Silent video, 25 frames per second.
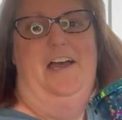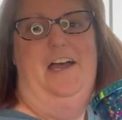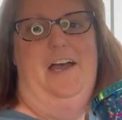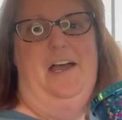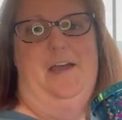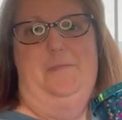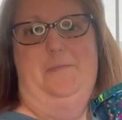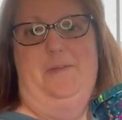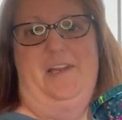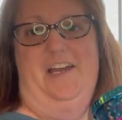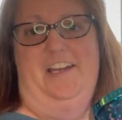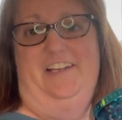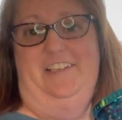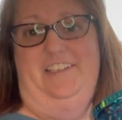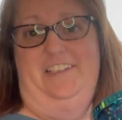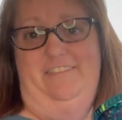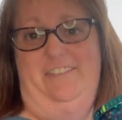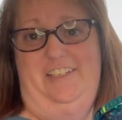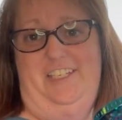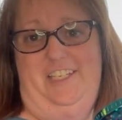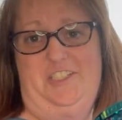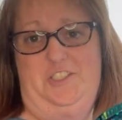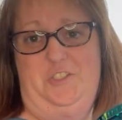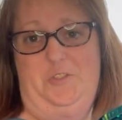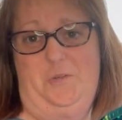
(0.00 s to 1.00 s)
I'm not
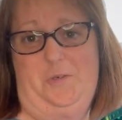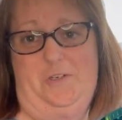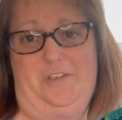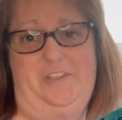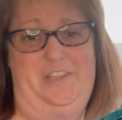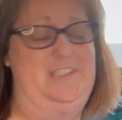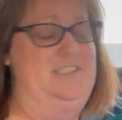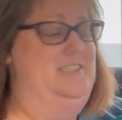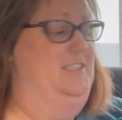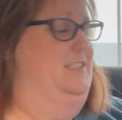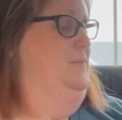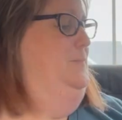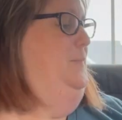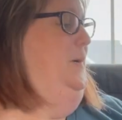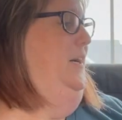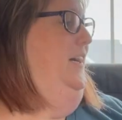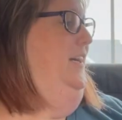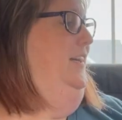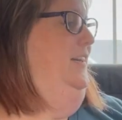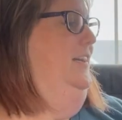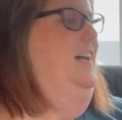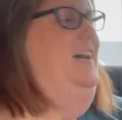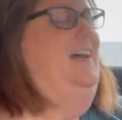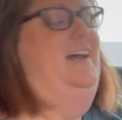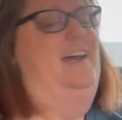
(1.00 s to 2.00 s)
giving it to her this is
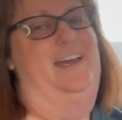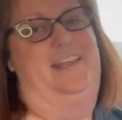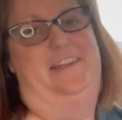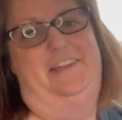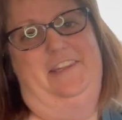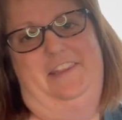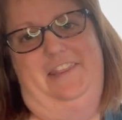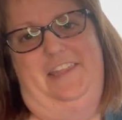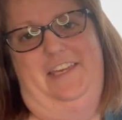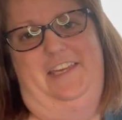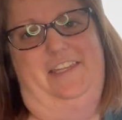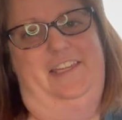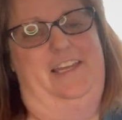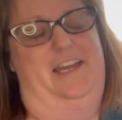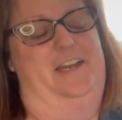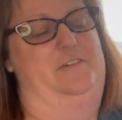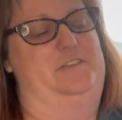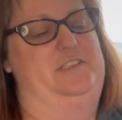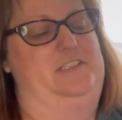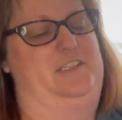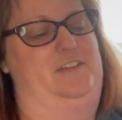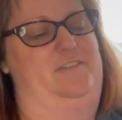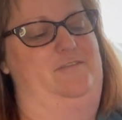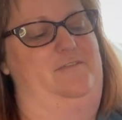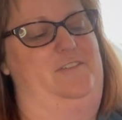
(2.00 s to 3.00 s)
mine and the thing that I
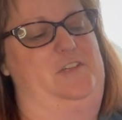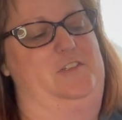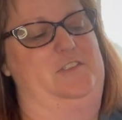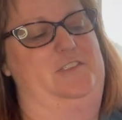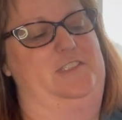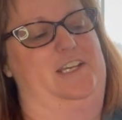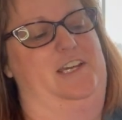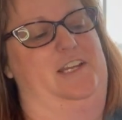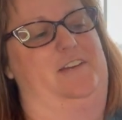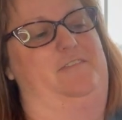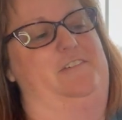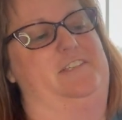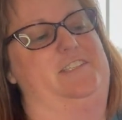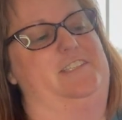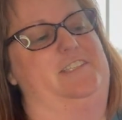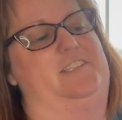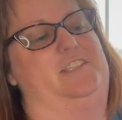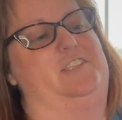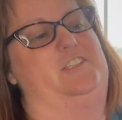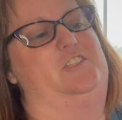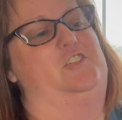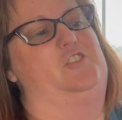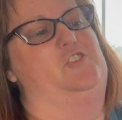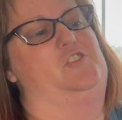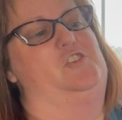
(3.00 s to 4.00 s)
was confused on was
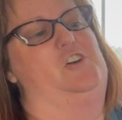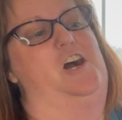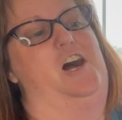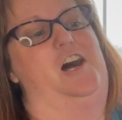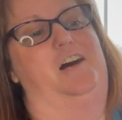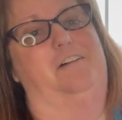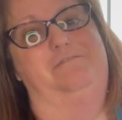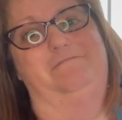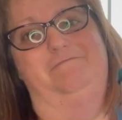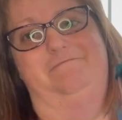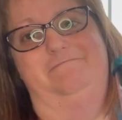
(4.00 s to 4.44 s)
the straw